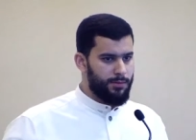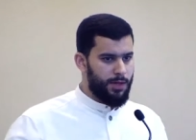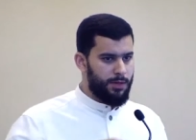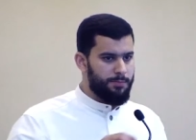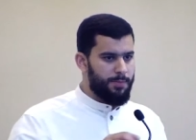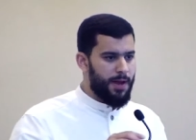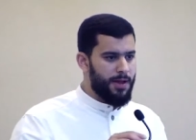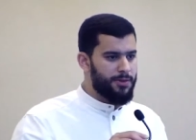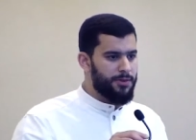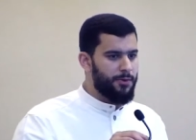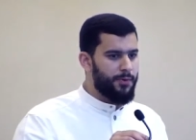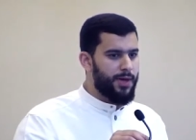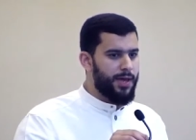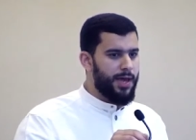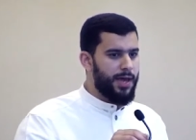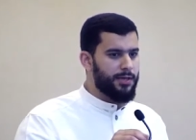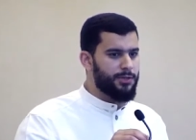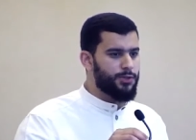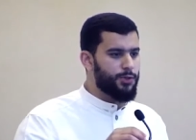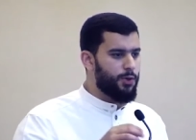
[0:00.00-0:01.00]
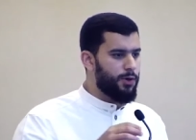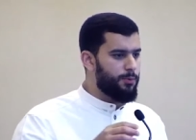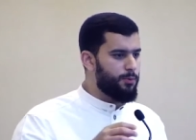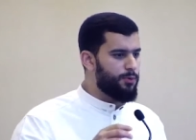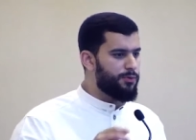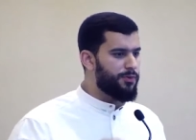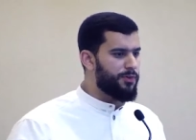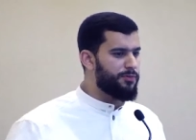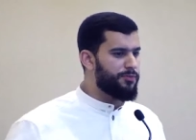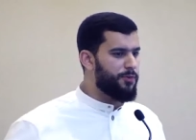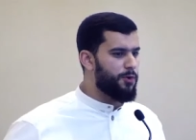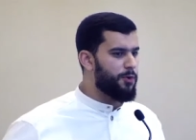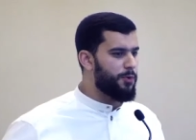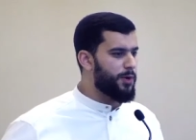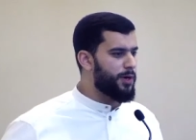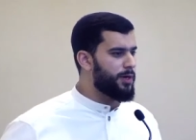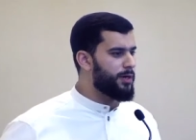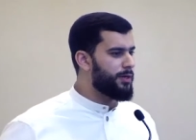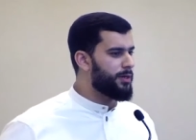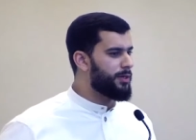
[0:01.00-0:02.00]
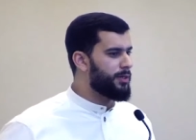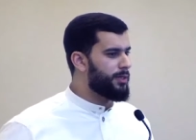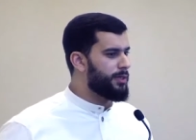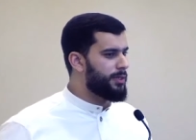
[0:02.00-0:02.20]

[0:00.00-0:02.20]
And by the way, as you are moving forward,